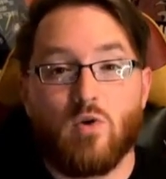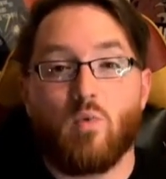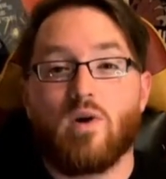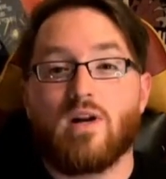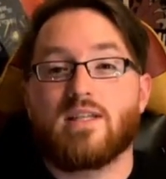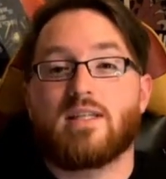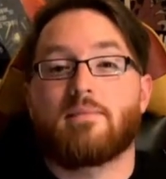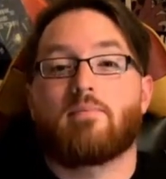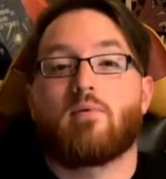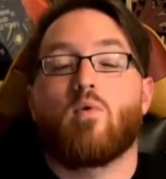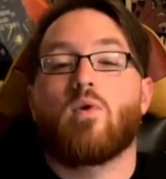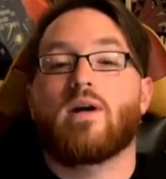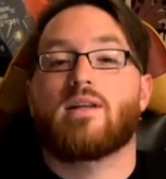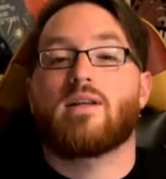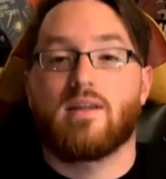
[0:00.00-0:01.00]
So what is the
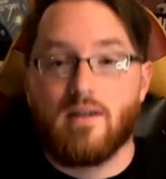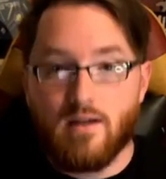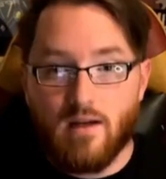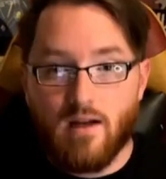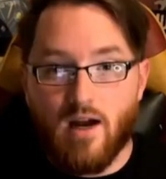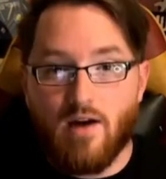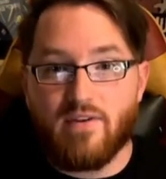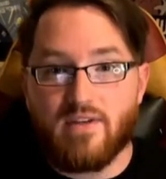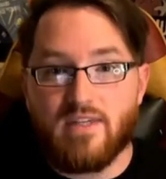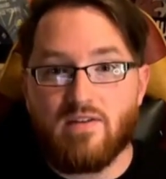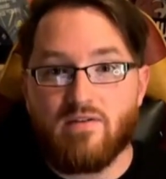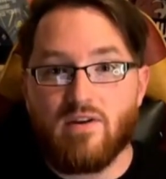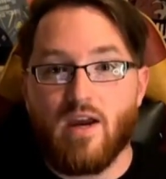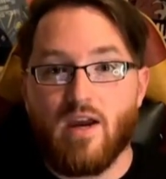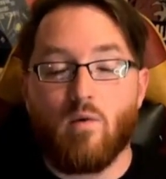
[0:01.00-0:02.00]
point of the
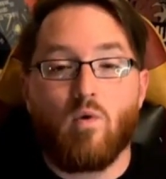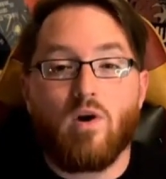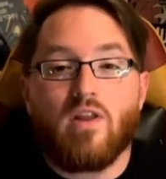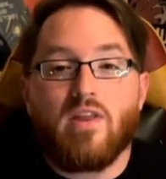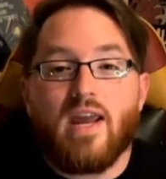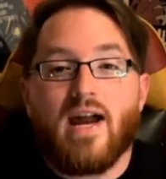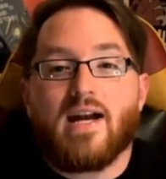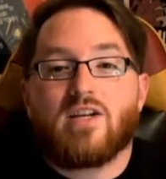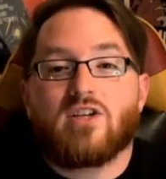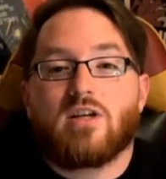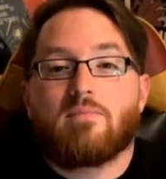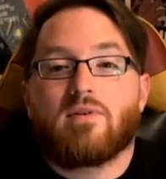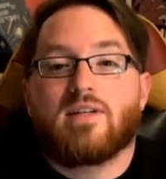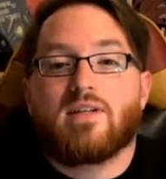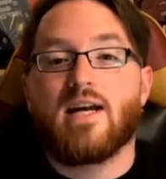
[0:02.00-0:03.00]
TVA? What are they
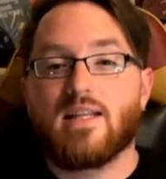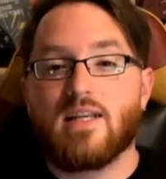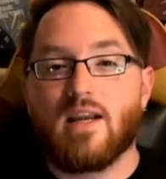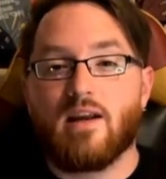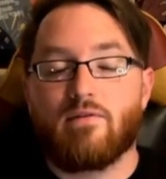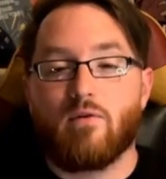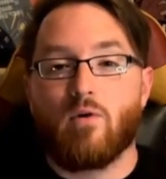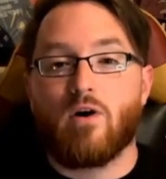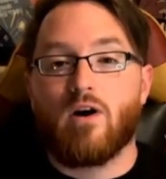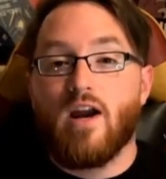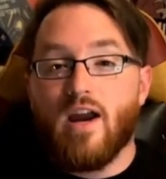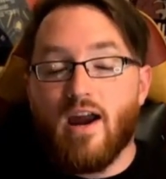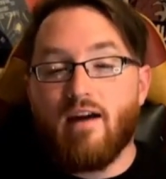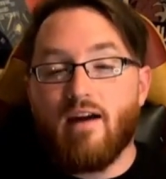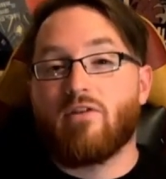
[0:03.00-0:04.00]
actually protecting it for
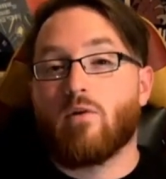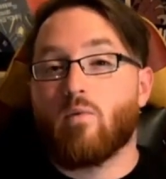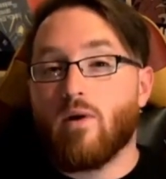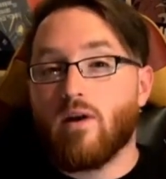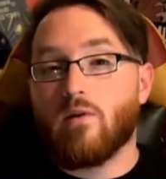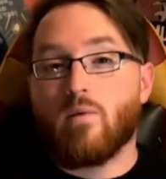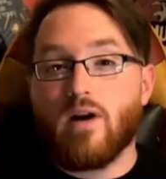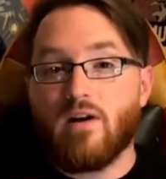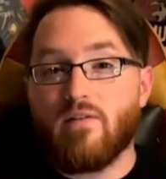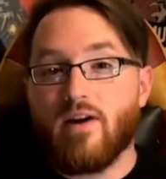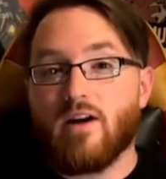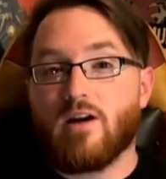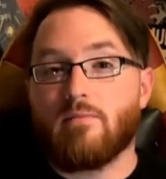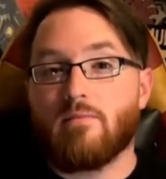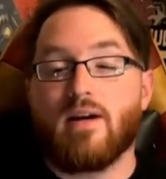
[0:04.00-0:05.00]
if they're well aware of
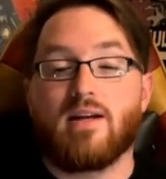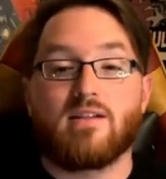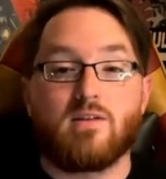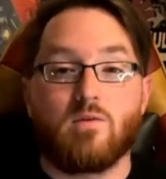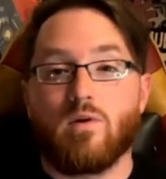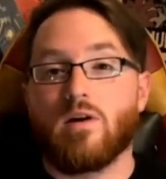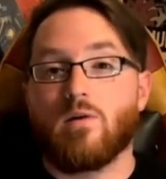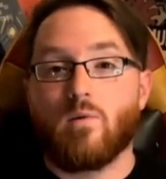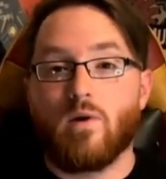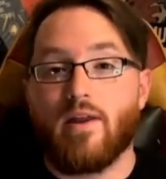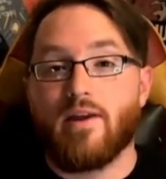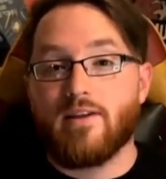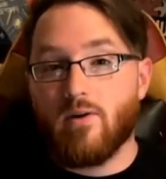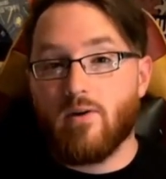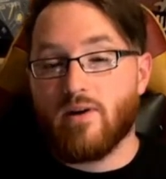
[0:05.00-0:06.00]
anchor beings and well
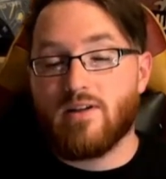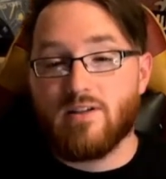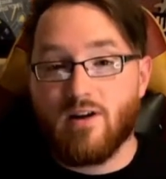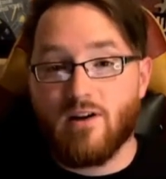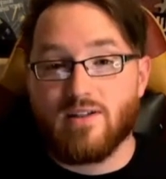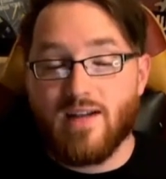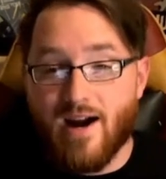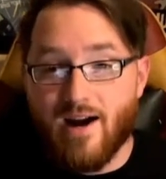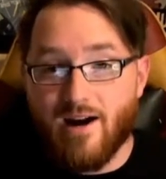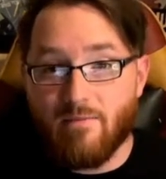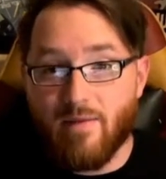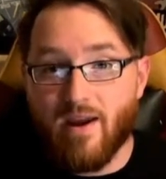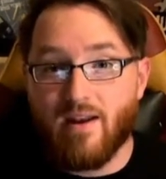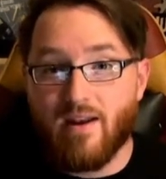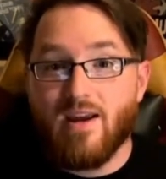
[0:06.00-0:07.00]
aware that Tony Stark's
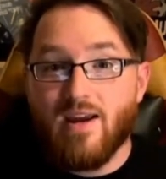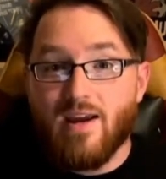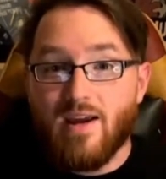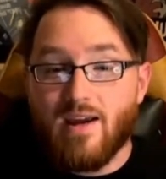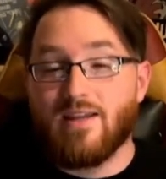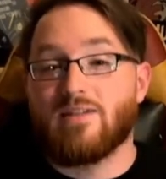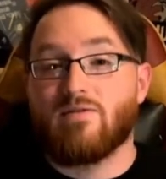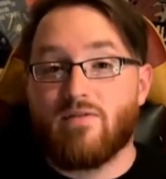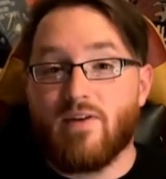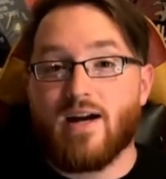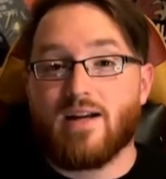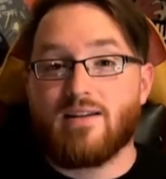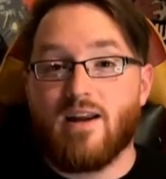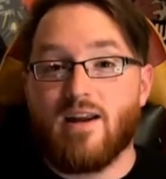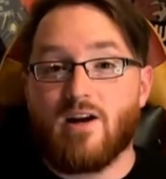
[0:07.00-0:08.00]
Iron Man is in
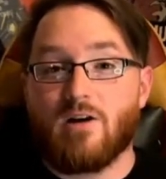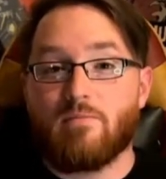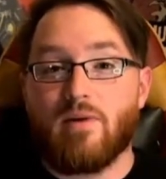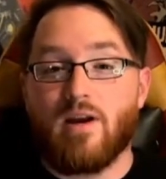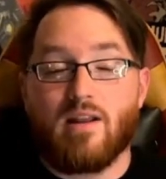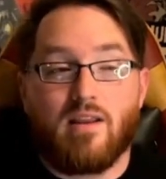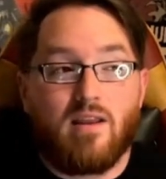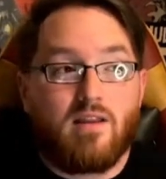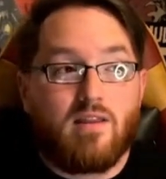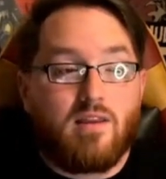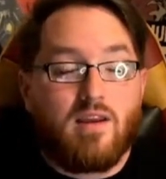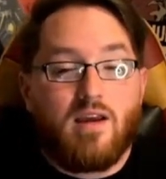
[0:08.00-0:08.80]
fact the anchor being, that